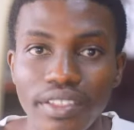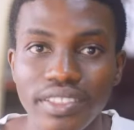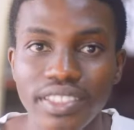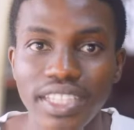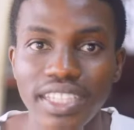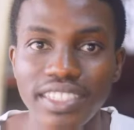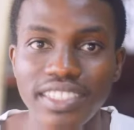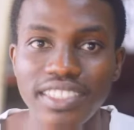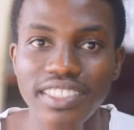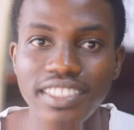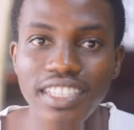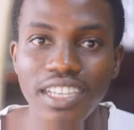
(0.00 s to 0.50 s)

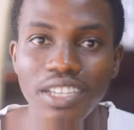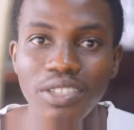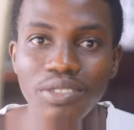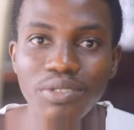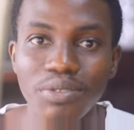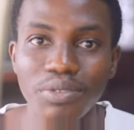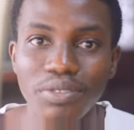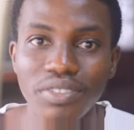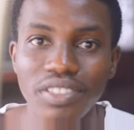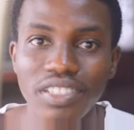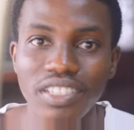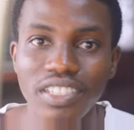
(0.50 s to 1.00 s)
That is how
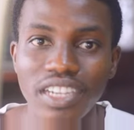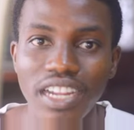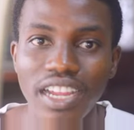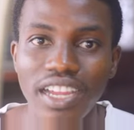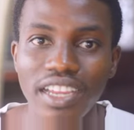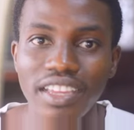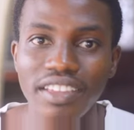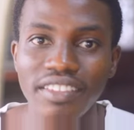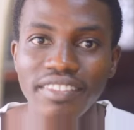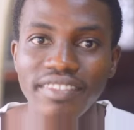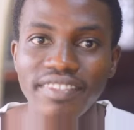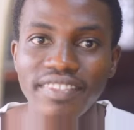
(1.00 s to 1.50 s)
to
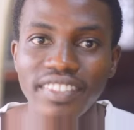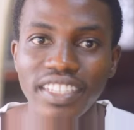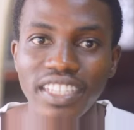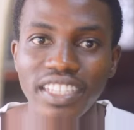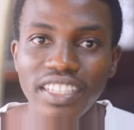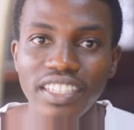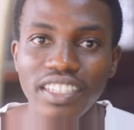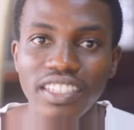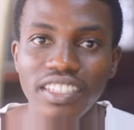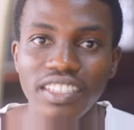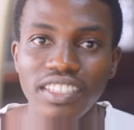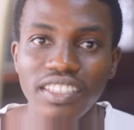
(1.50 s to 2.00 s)
thrive
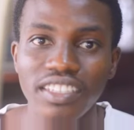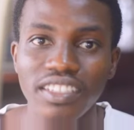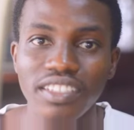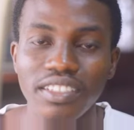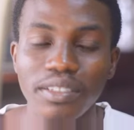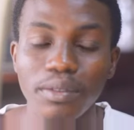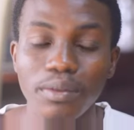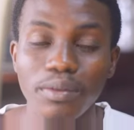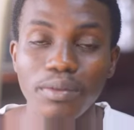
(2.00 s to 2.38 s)
in a